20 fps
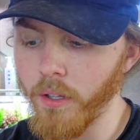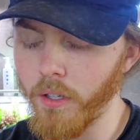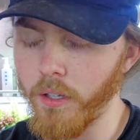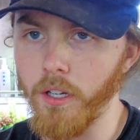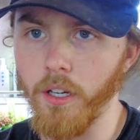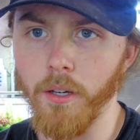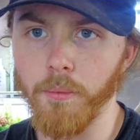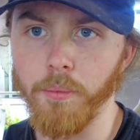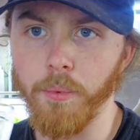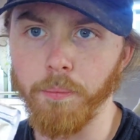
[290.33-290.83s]

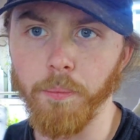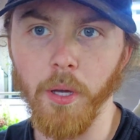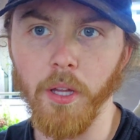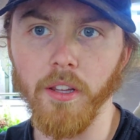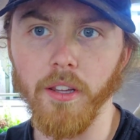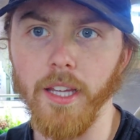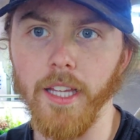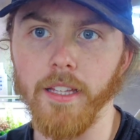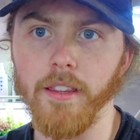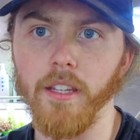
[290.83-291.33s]
a
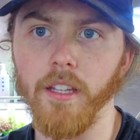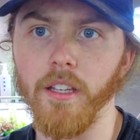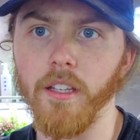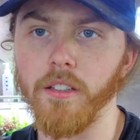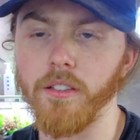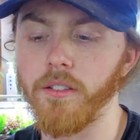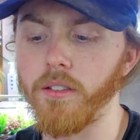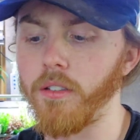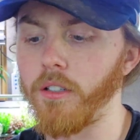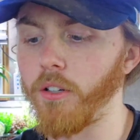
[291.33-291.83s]
pellet like
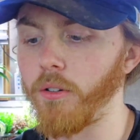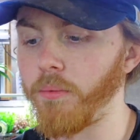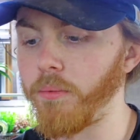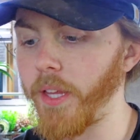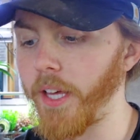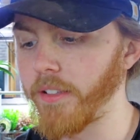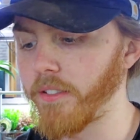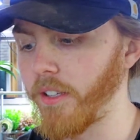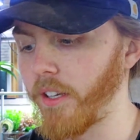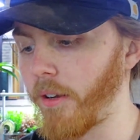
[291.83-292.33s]
this,
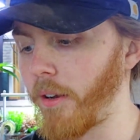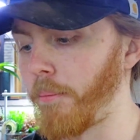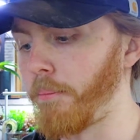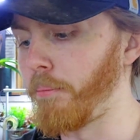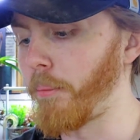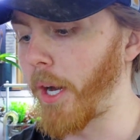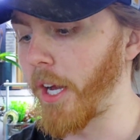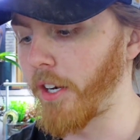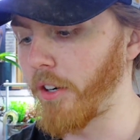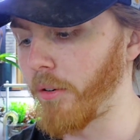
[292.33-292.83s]
that's like a
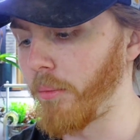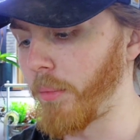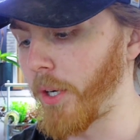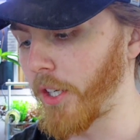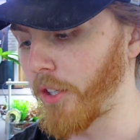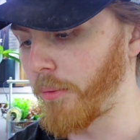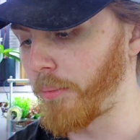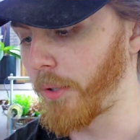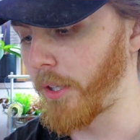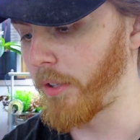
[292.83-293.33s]
micro
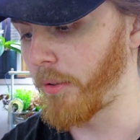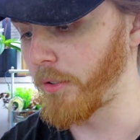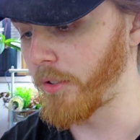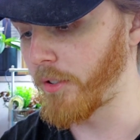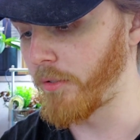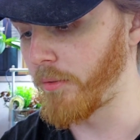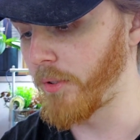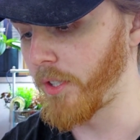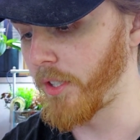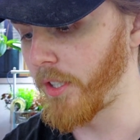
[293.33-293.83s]
pellet, which
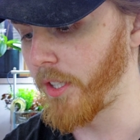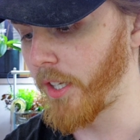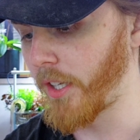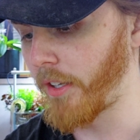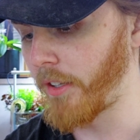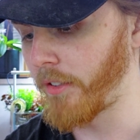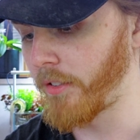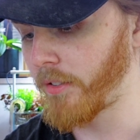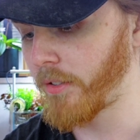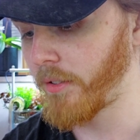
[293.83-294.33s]
is really
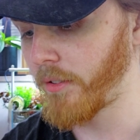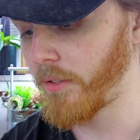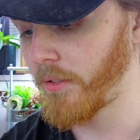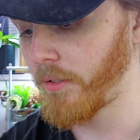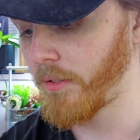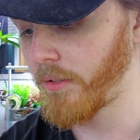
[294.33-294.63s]
nice.